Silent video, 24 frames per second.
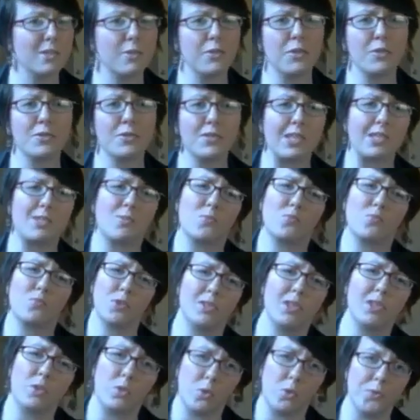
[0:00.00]
And so there's like
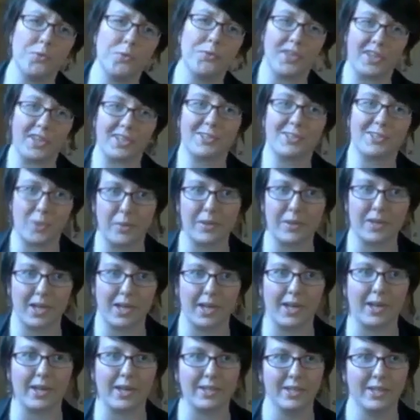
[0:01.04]
some really cool things
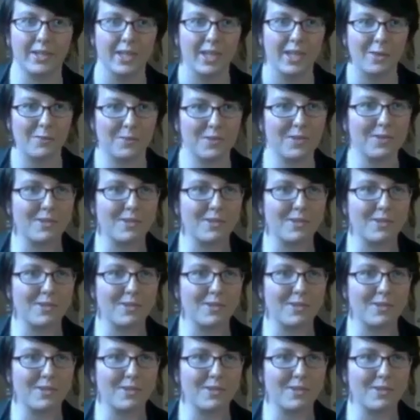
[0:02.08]
going on